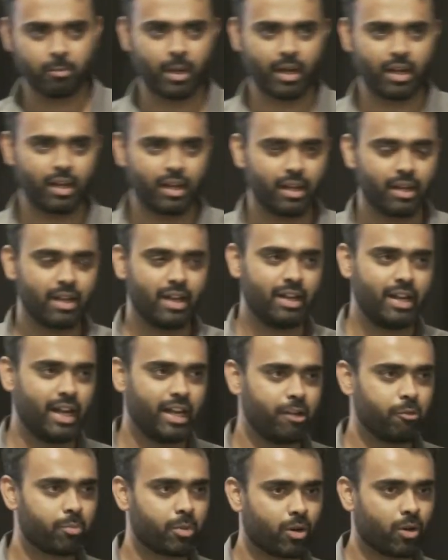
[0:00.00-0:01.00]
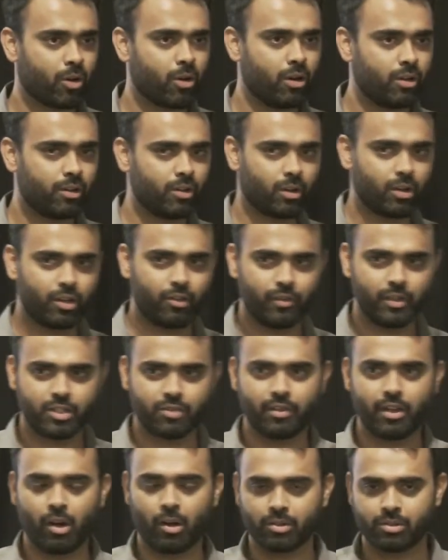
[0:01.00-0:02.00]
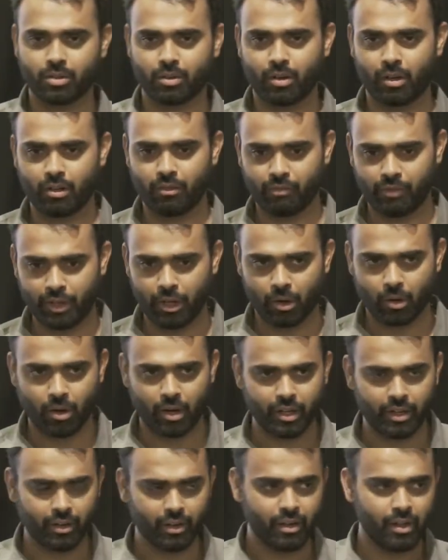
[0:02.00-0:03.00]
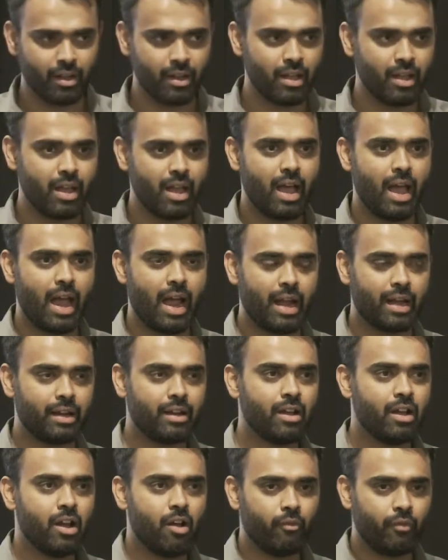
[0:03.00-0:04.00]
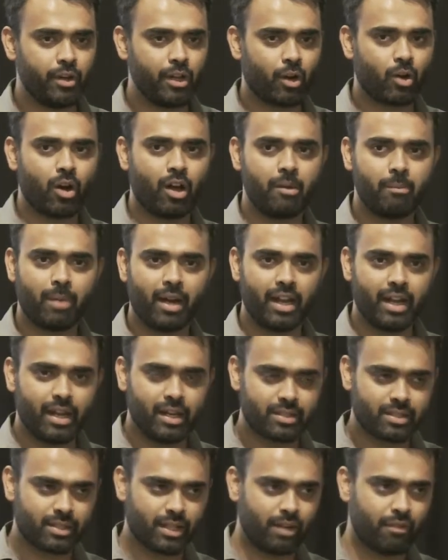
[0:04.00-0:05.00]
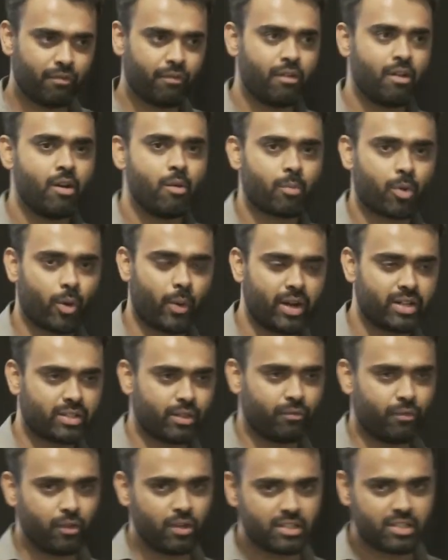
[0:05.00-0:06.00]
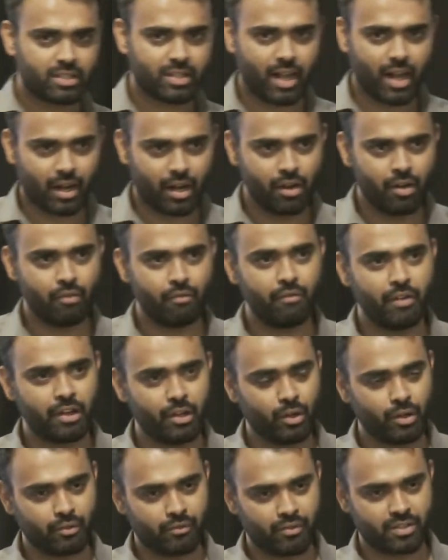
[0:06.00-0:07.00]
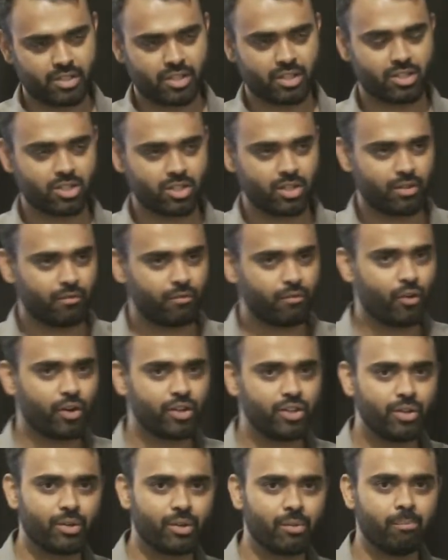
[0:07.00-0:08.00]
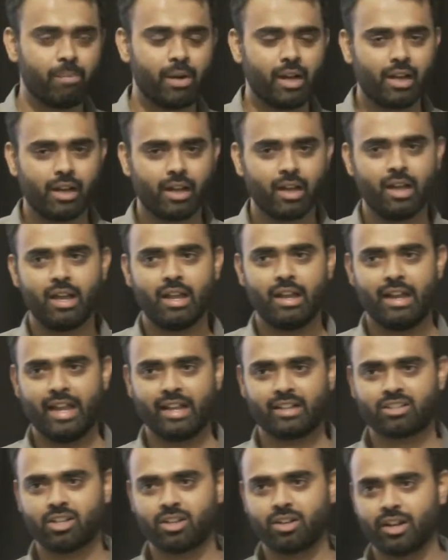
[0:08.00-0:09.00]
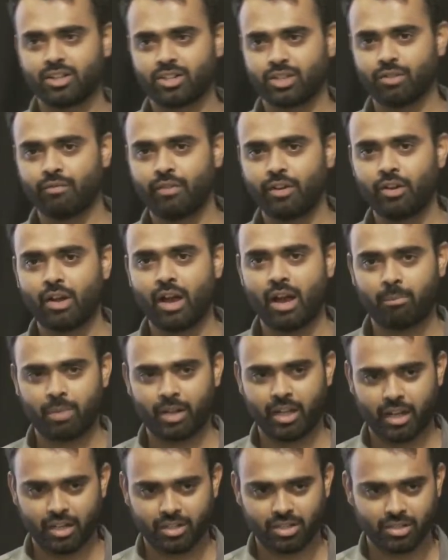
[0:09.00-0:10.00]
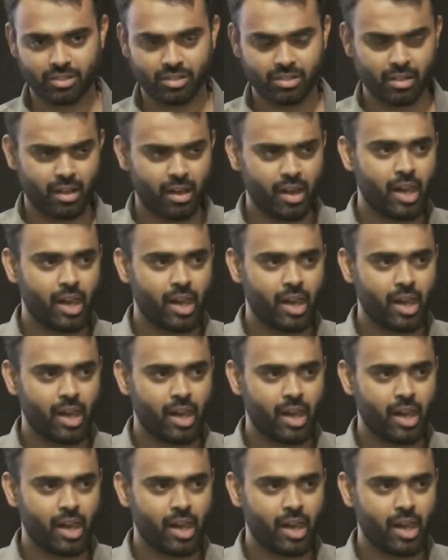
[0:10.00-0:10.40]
by a native protocol token, which we also call Videocoin. And Videocoin by itself provides a full stack video infrastructure for you to build next generation video applications.